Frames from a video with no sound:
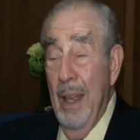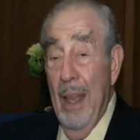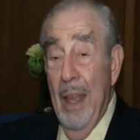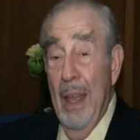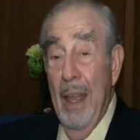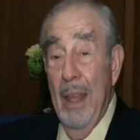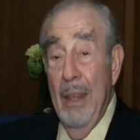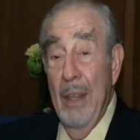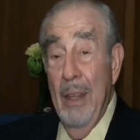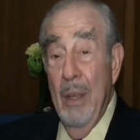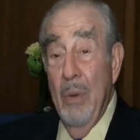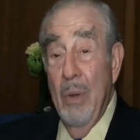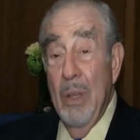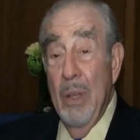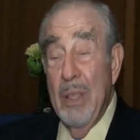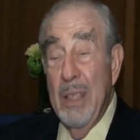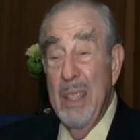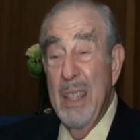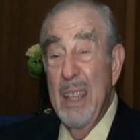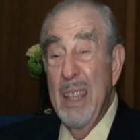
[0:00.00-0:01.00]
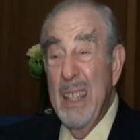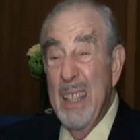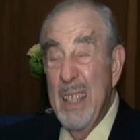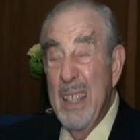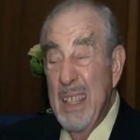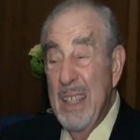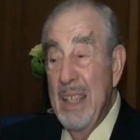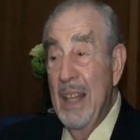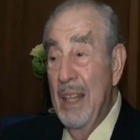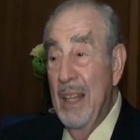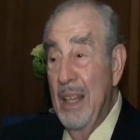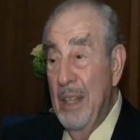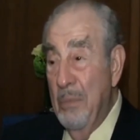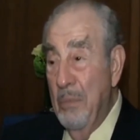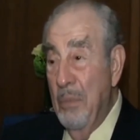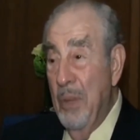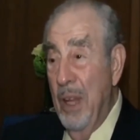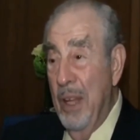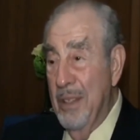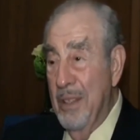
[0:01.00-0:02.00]
And there were six
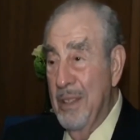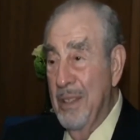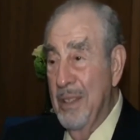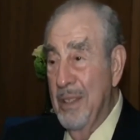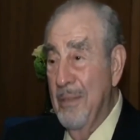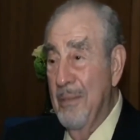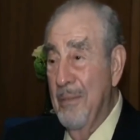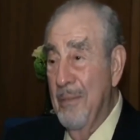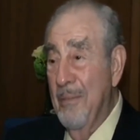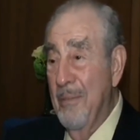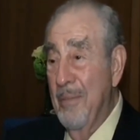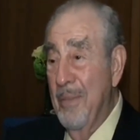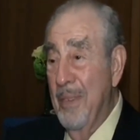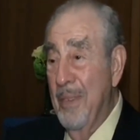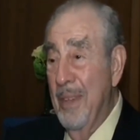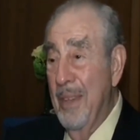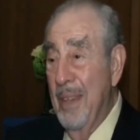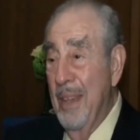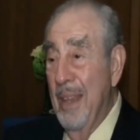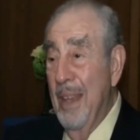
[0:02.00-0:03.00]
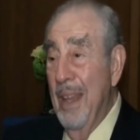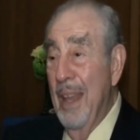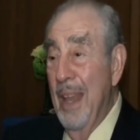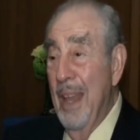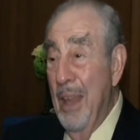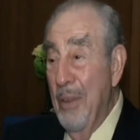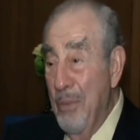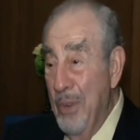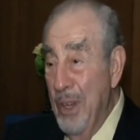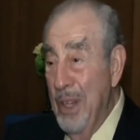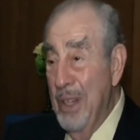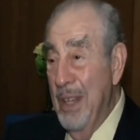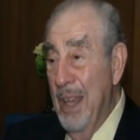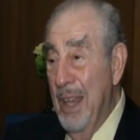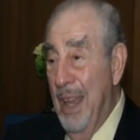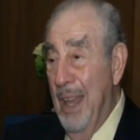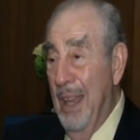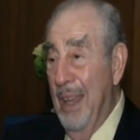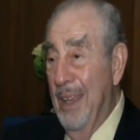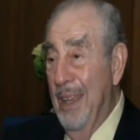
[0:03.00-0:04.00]
solid months. Every
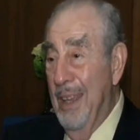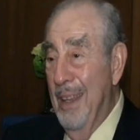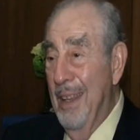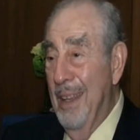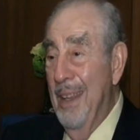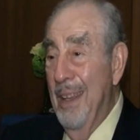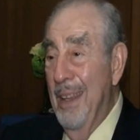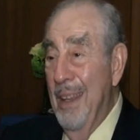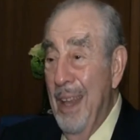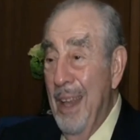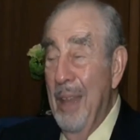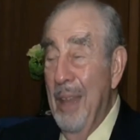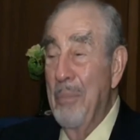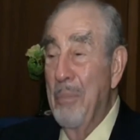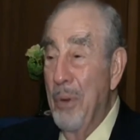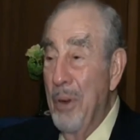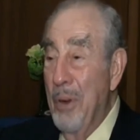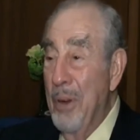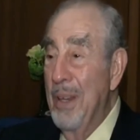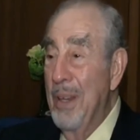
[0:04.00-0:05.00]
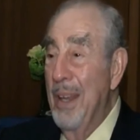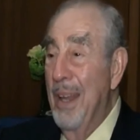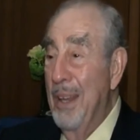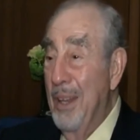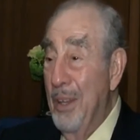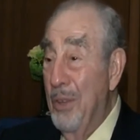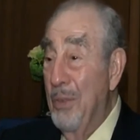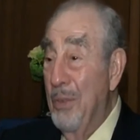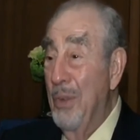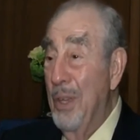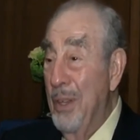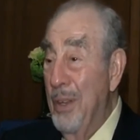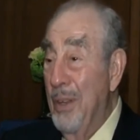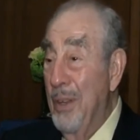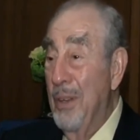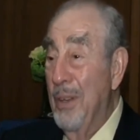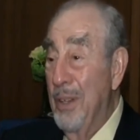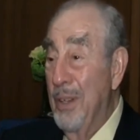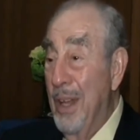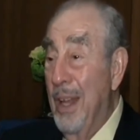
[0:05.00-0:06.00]
day I burned out a
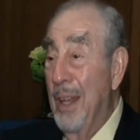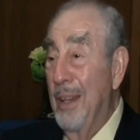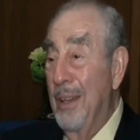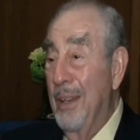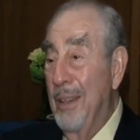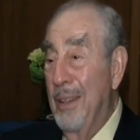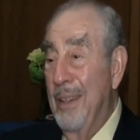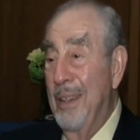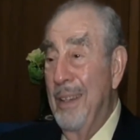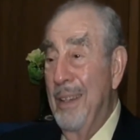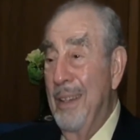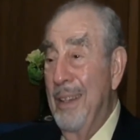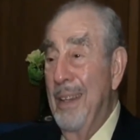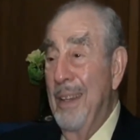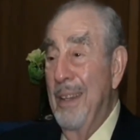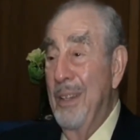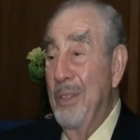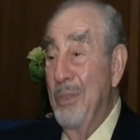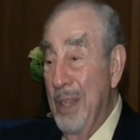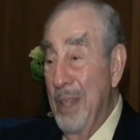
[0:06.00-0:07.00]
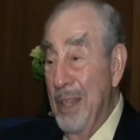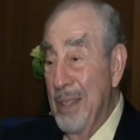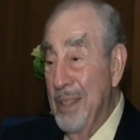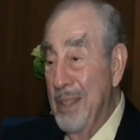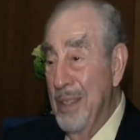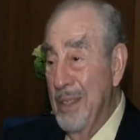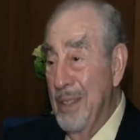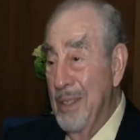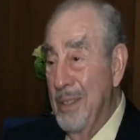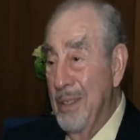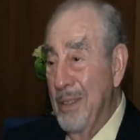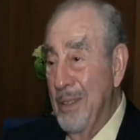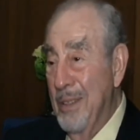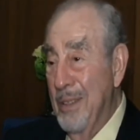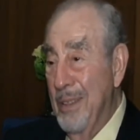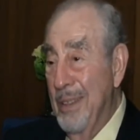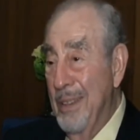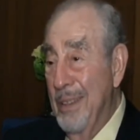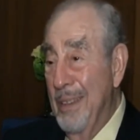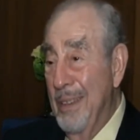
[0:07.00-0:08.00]
$300 transistor.
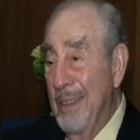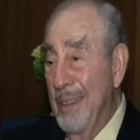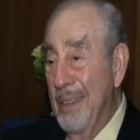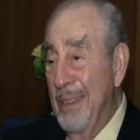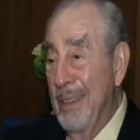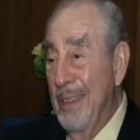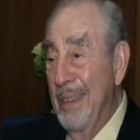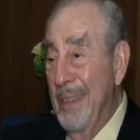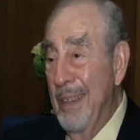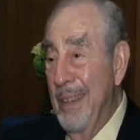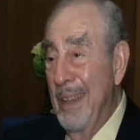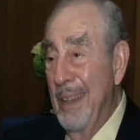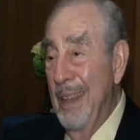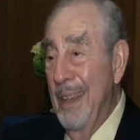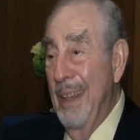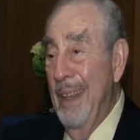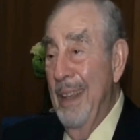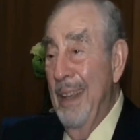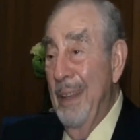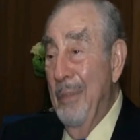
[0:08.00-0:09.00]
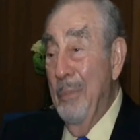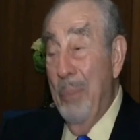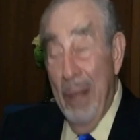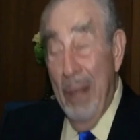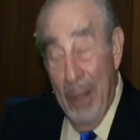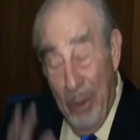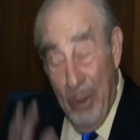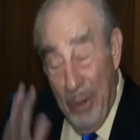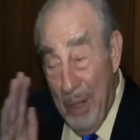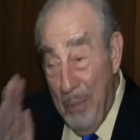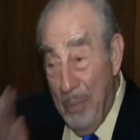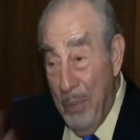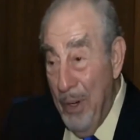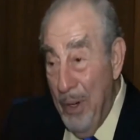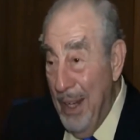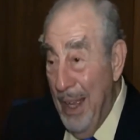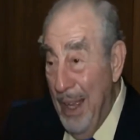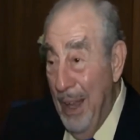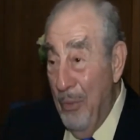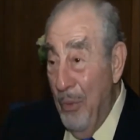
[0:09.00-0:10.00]
But I only
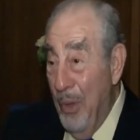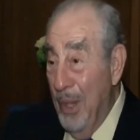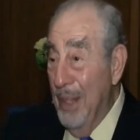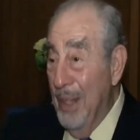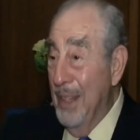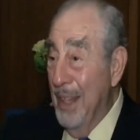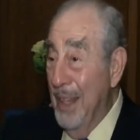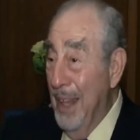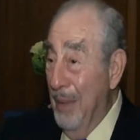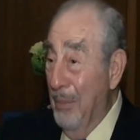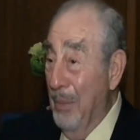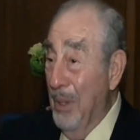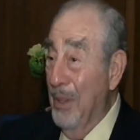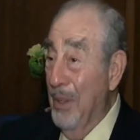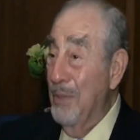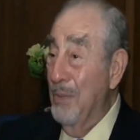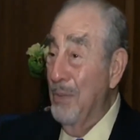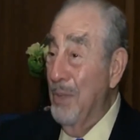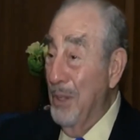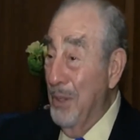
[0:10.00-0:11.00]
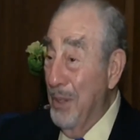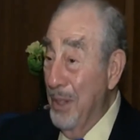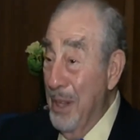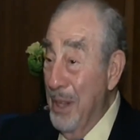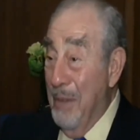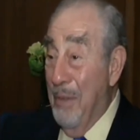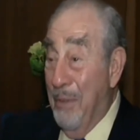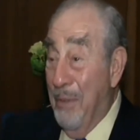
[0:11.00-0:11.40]
burned out one a day because we couldn't